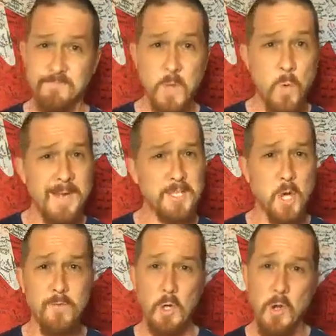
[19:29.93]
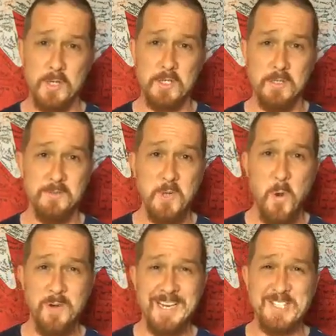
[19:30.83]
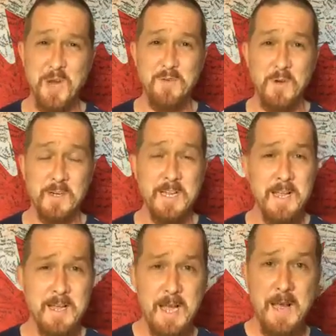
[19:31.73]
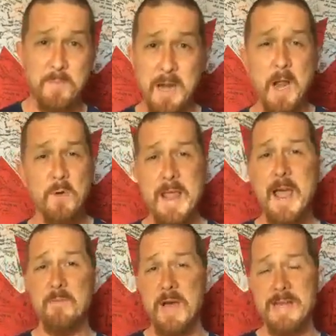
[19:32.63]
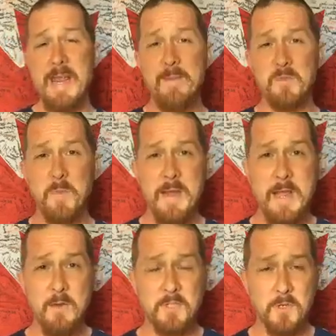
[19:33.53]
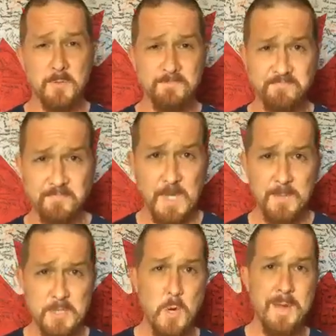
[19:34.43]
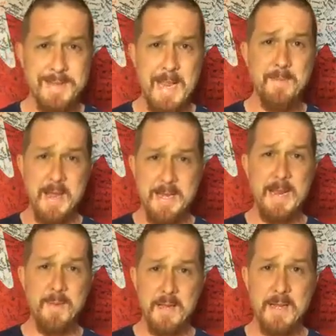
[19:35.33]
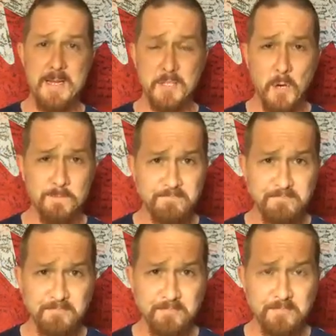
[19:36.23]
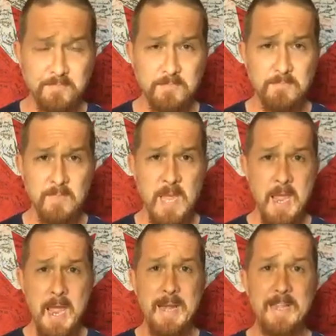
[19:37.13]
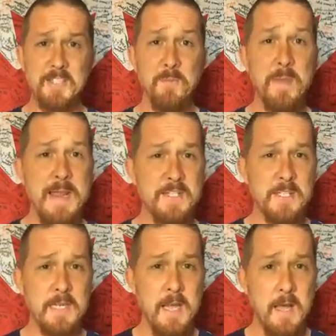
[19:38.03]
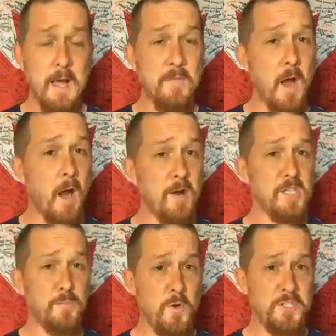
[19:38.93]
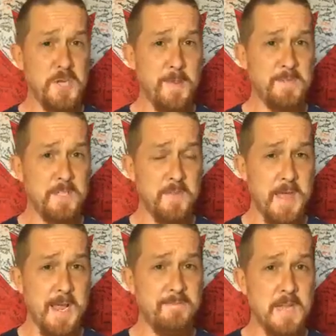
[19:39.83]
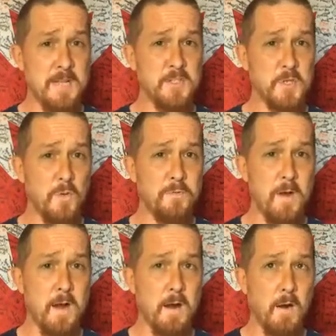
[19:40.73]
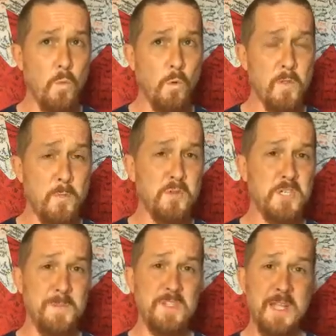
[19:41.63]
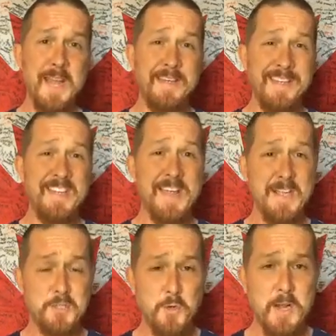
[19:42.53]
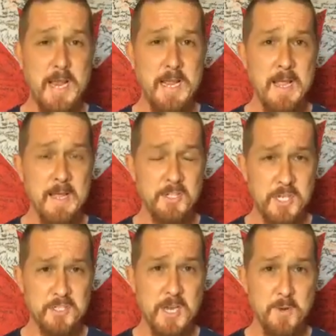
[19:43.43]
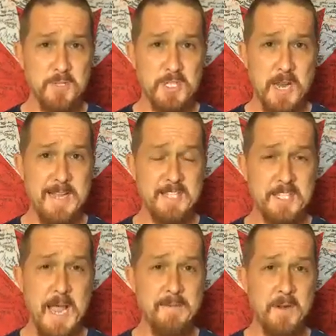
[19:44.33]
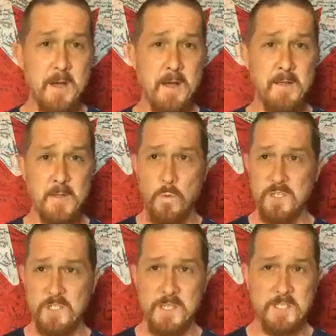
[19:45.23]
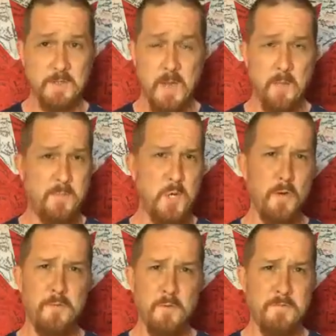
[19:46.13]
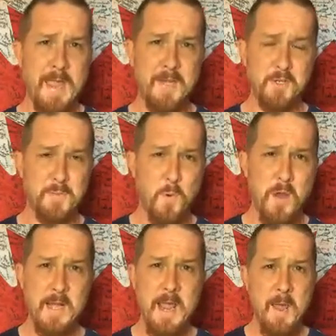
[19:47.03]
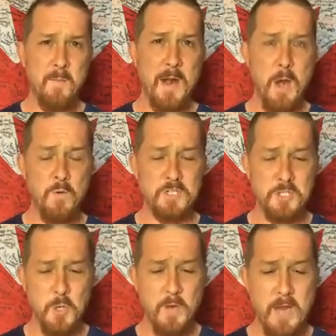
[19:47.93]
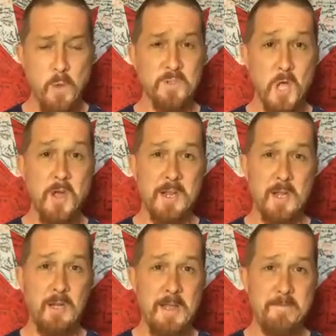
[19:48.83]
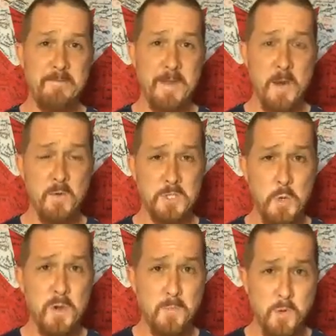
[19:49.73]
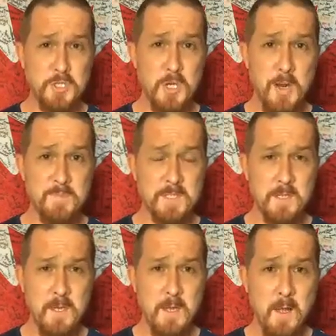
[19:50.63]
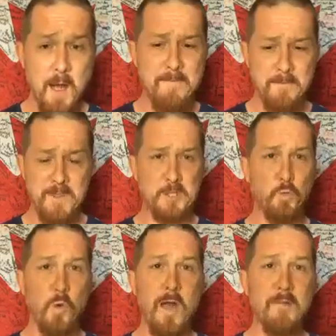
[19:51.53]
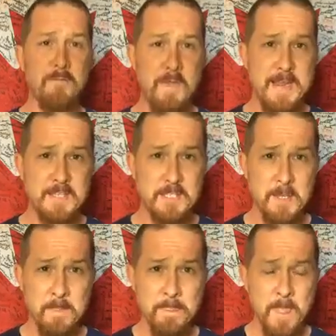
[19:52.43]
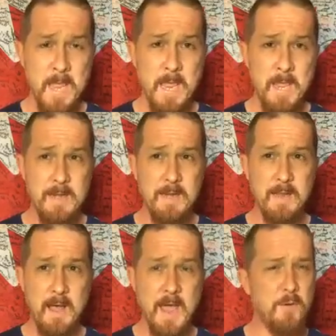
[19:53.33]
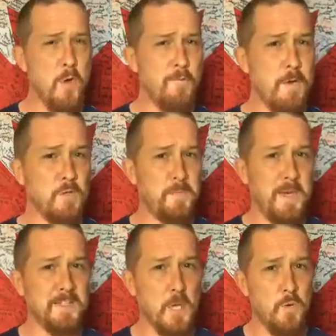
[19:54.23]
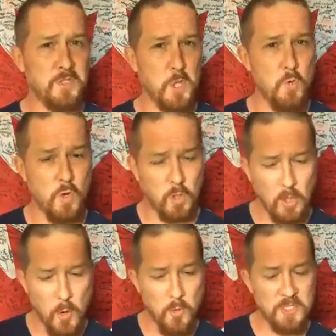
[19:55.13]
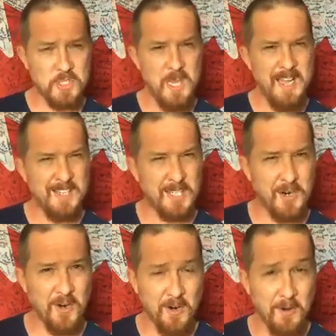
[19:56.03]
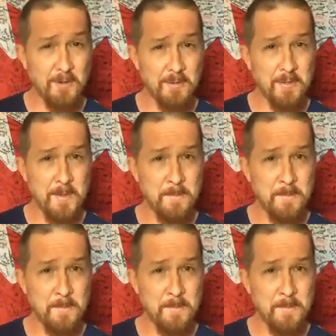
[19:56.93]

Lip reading: no one gets overlooked. No one gets overlooked. But I already have my names made out, so I'm just going day by day by day. So, and it's amazing. The hardest push-ups that I've done so far were the push-ups that I did yesterday just outside Savannah. There was this beautiful vantage point, but I was on a cliff, and I was doing push-ups off of this rock face. And I don't know if it was because I was so close to earth